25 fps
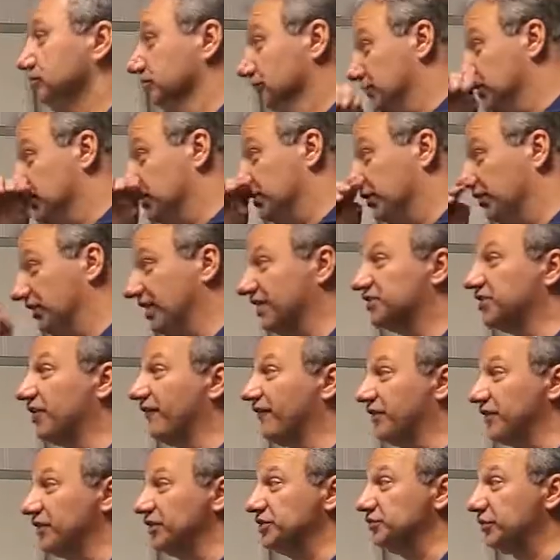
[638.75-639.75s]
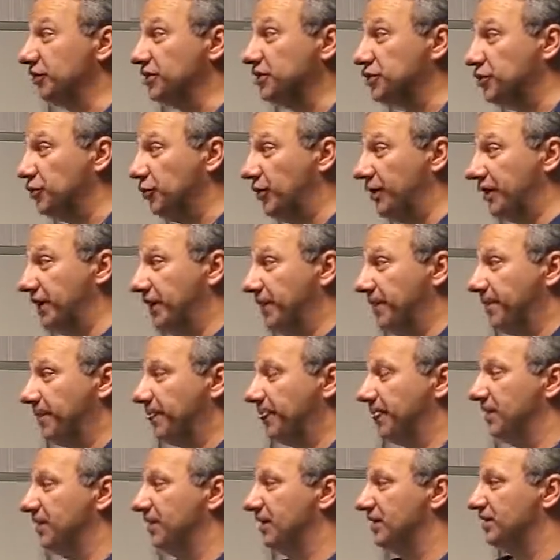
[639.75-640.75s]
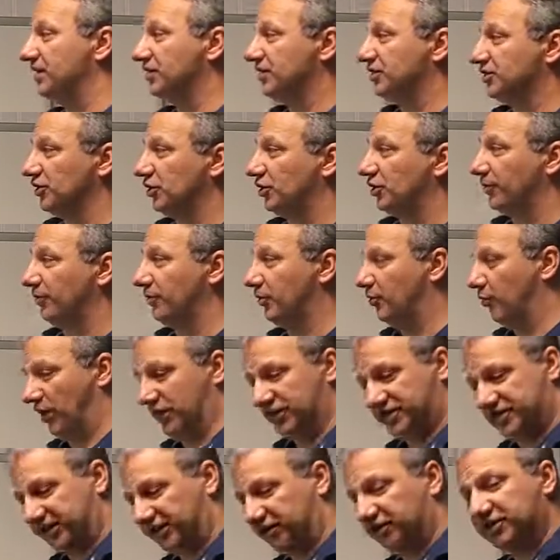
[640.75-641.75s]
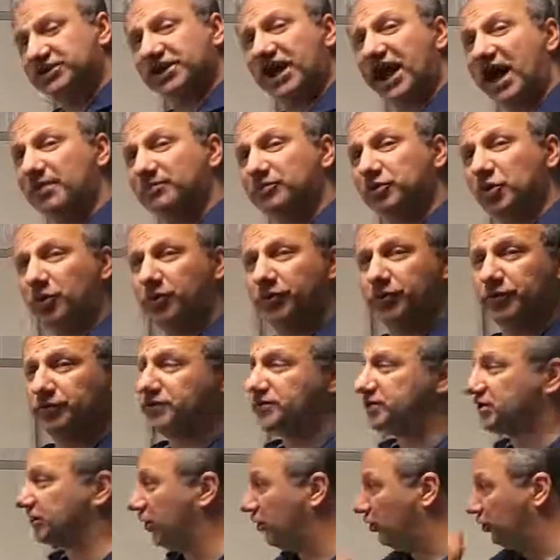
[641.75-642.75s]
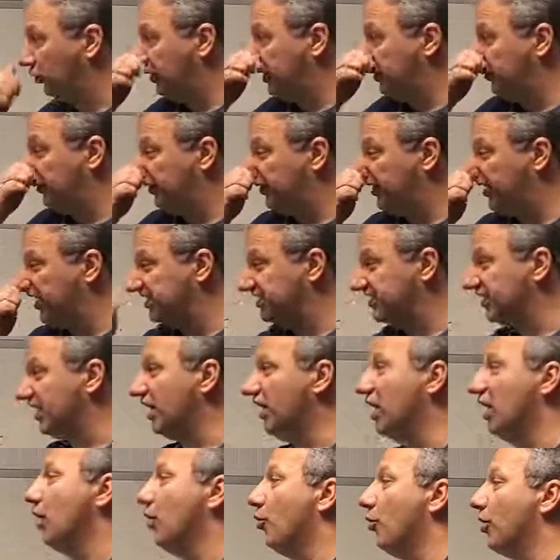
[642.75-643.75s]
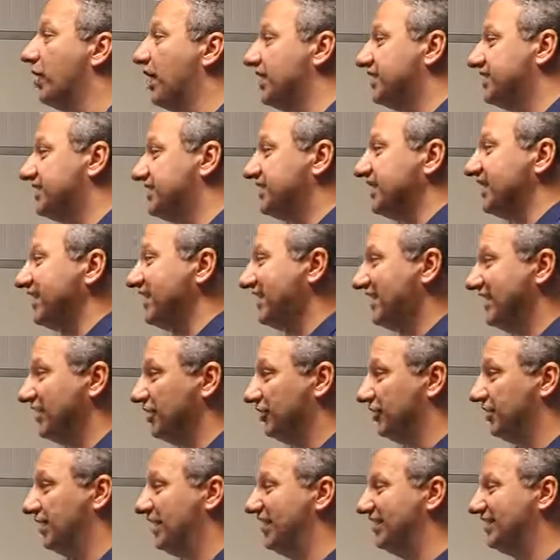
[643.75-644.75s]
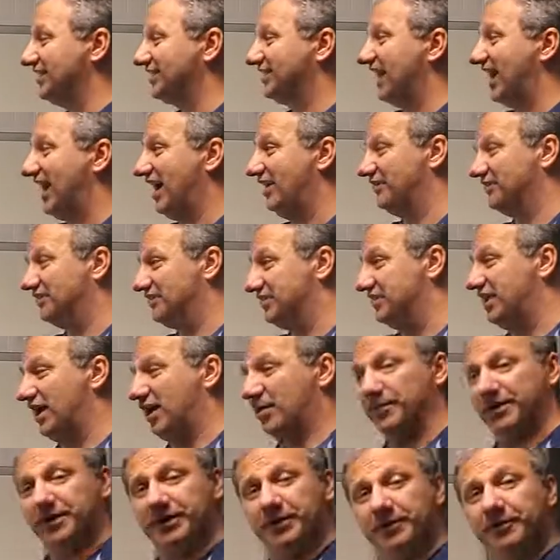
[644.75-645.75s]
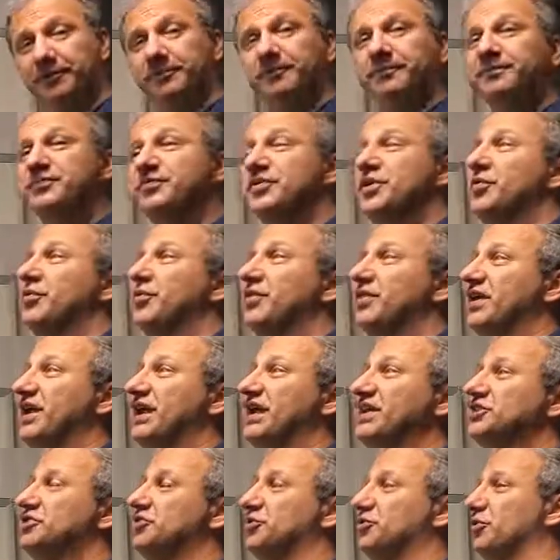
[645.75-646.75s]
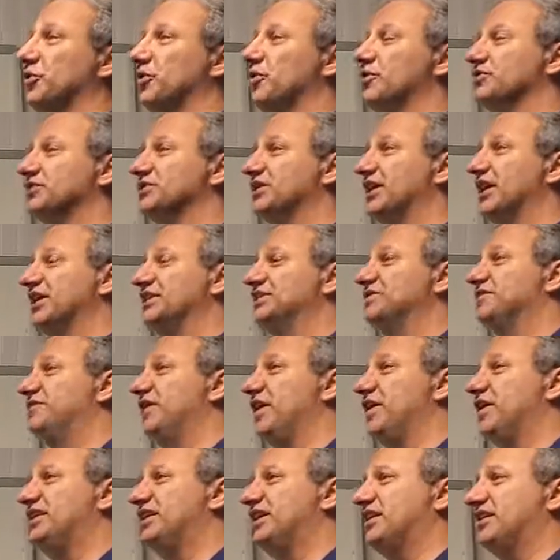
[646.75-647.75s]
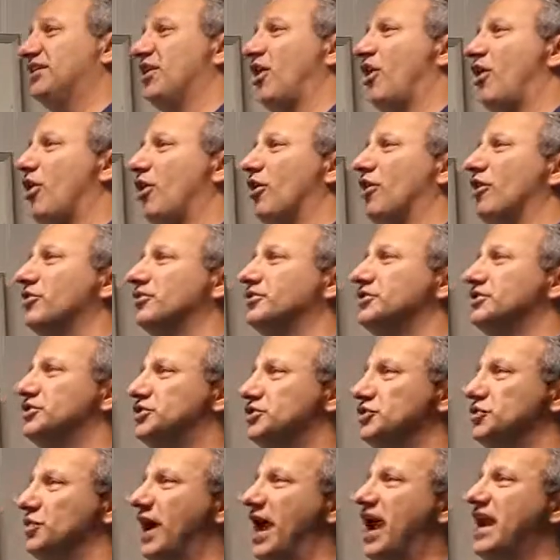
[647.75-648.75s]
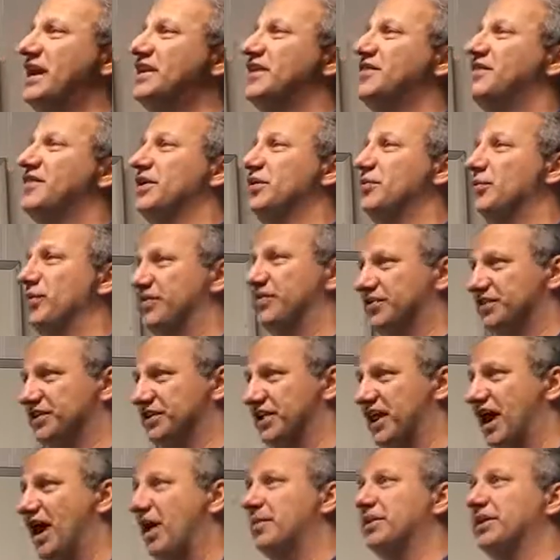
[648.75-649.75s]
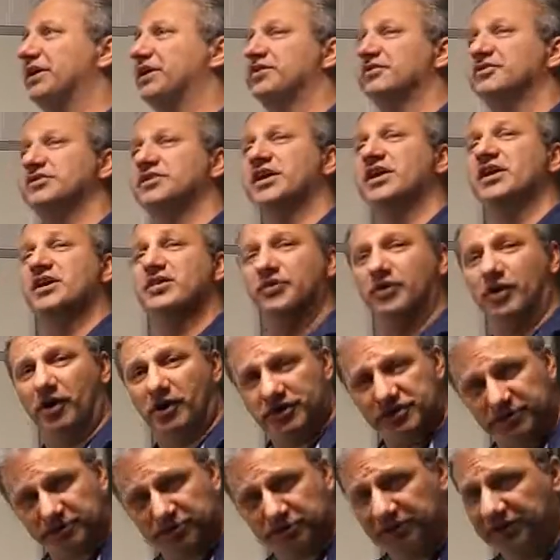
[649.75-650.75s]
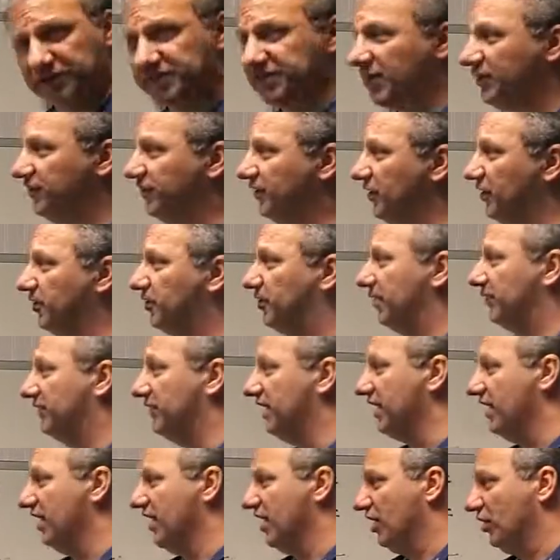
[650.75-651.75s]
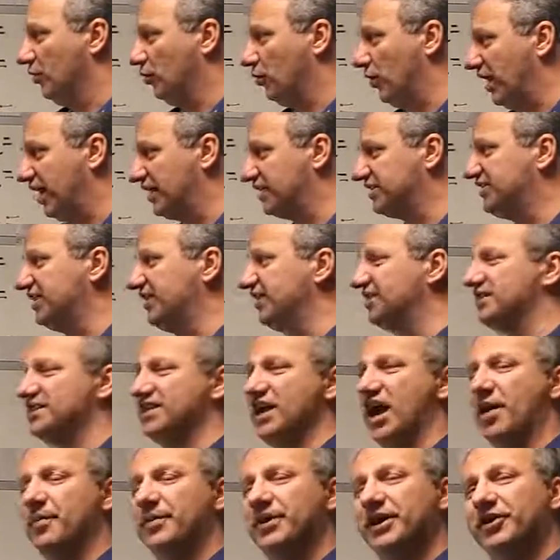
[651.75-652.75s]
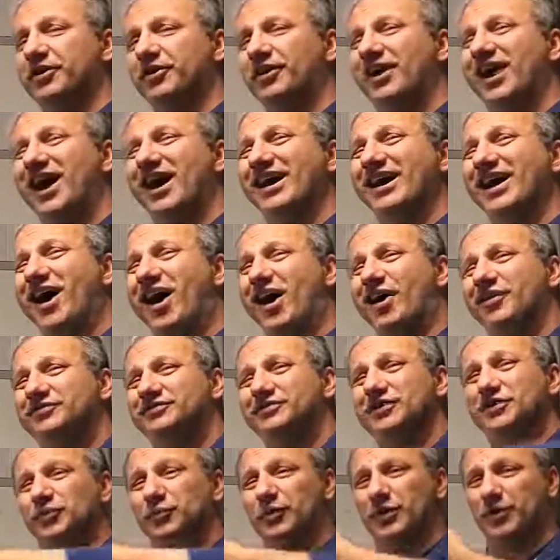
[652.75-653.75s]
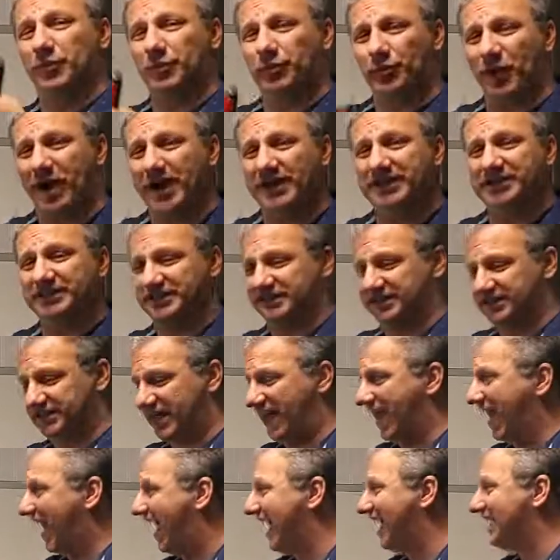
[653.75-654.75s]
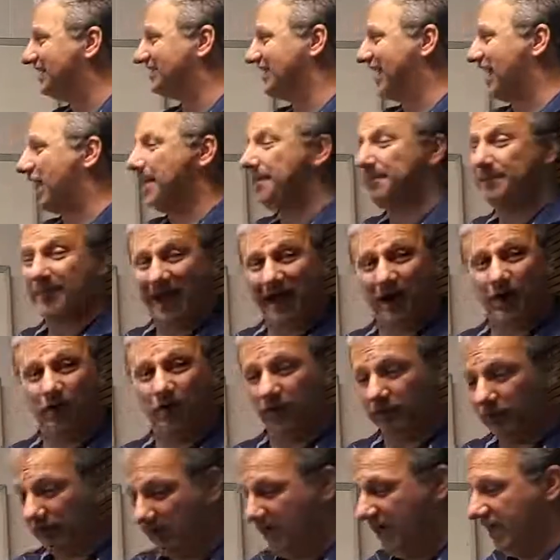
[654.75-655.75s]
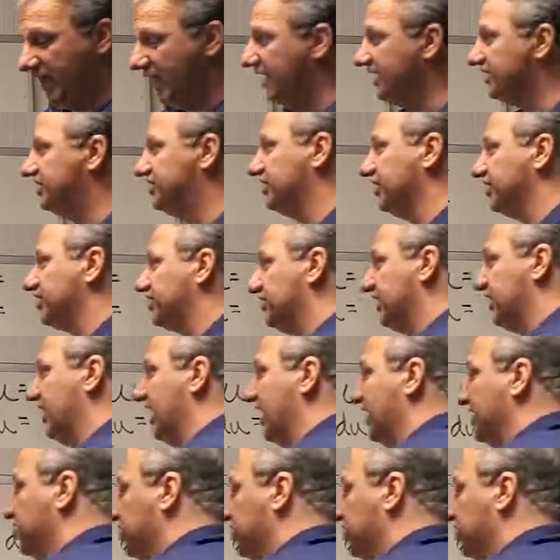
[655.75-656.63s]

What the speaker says: So it's our first one doing it. So we want to take our time, go through slowly with this. What I see here is I have a denominator. With integrals, it's very hard to do anything with denominators. There are some tricks out there, but when I see a denominator, I often rewrite it as a power. It's just a